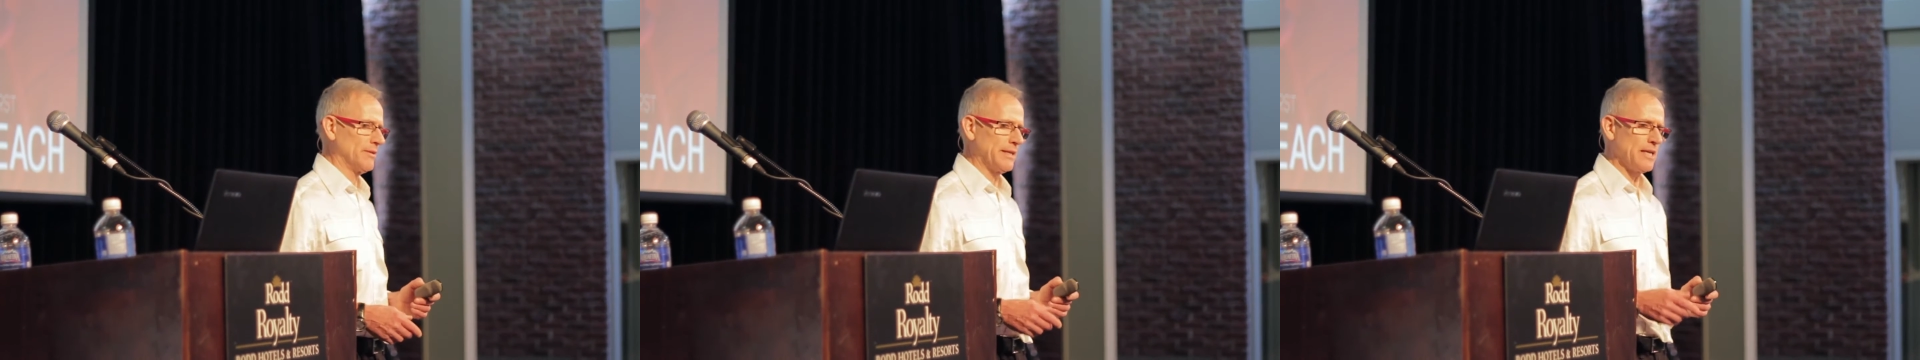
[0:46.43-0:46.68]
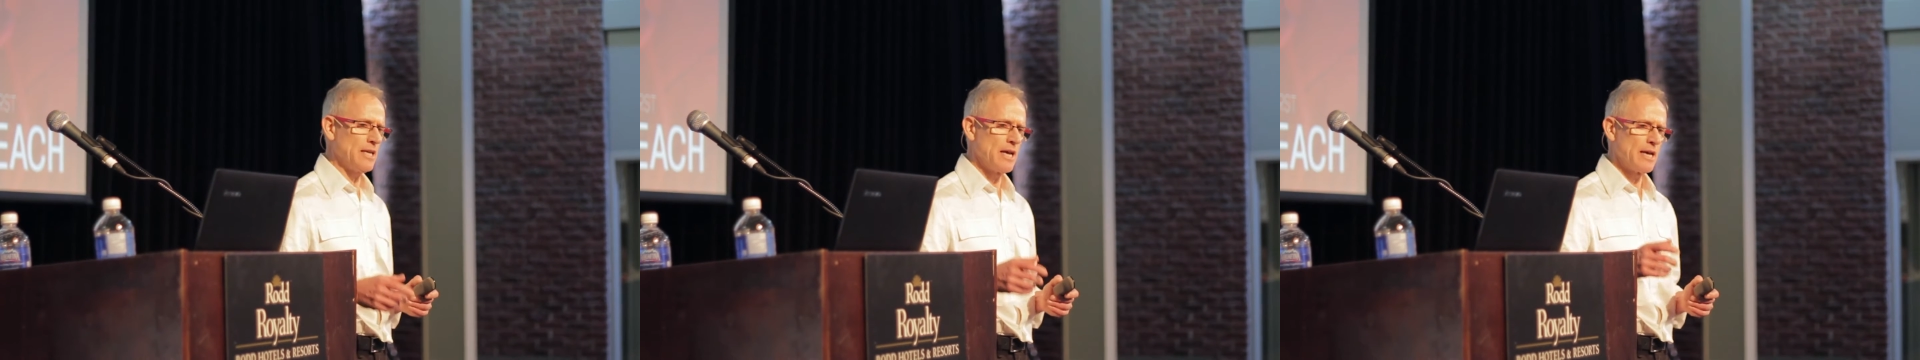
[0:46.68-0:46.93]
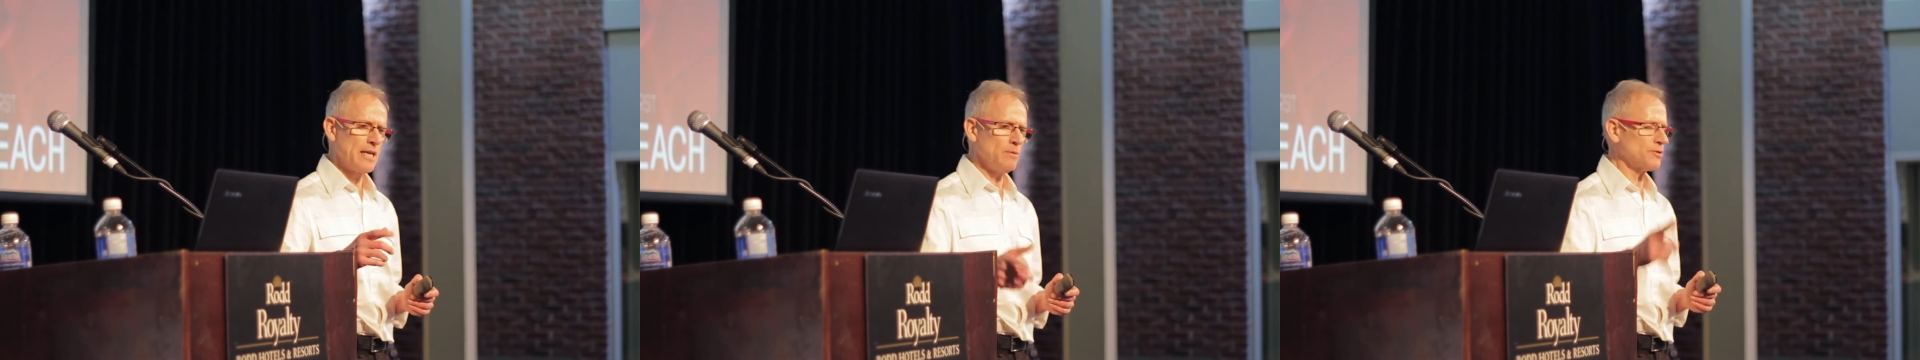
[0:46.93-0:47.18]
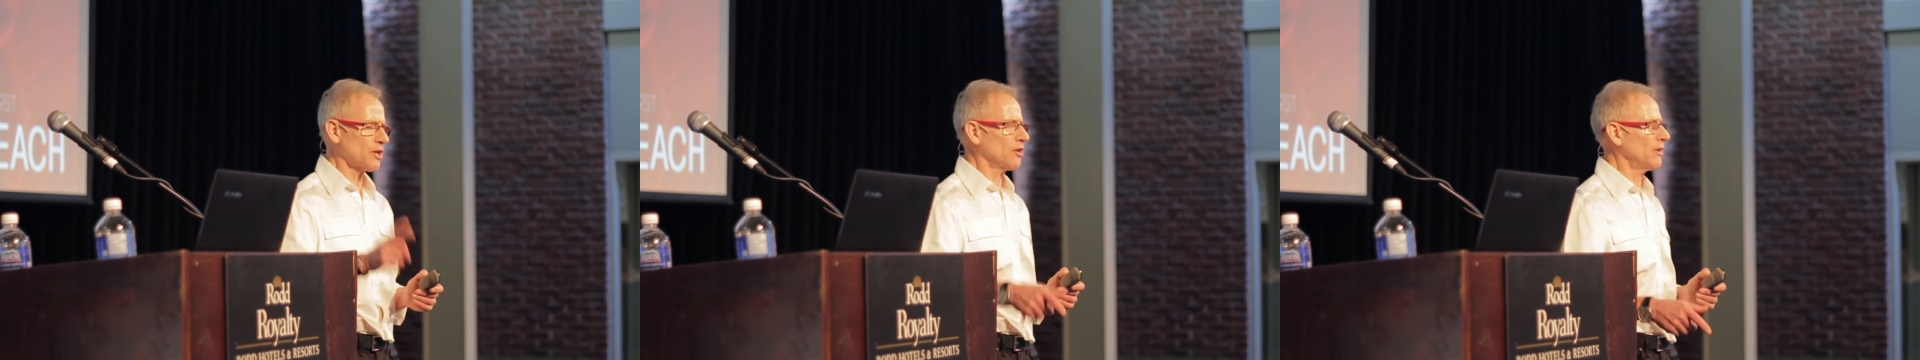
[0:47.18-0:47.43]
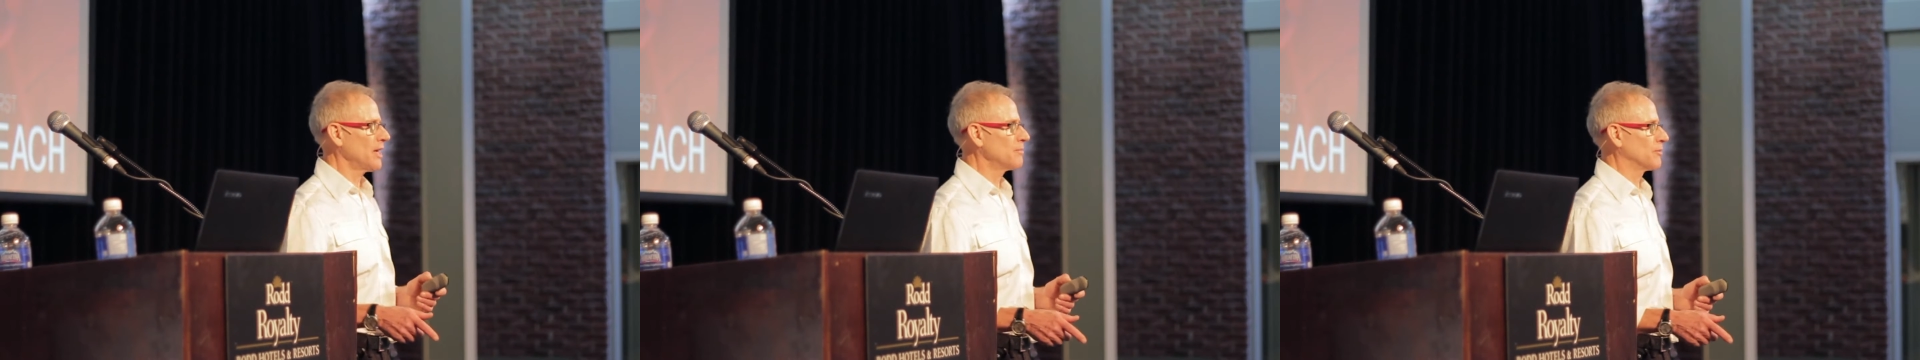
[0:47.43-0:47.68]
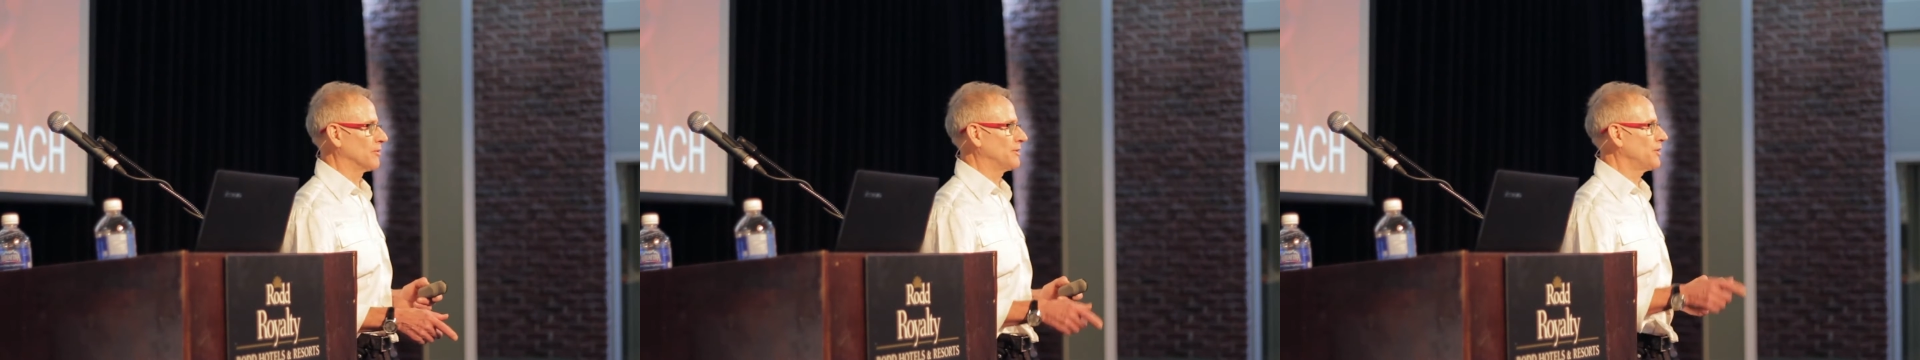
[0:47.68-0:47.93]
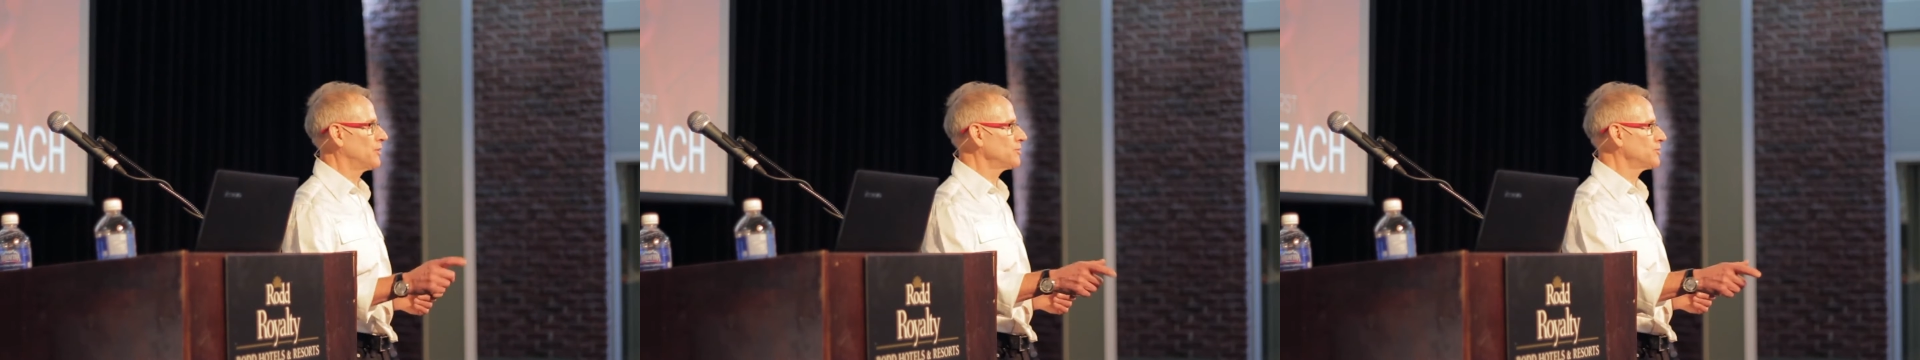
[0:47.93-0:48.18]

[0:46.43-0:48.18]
and he, he was a climber. And you know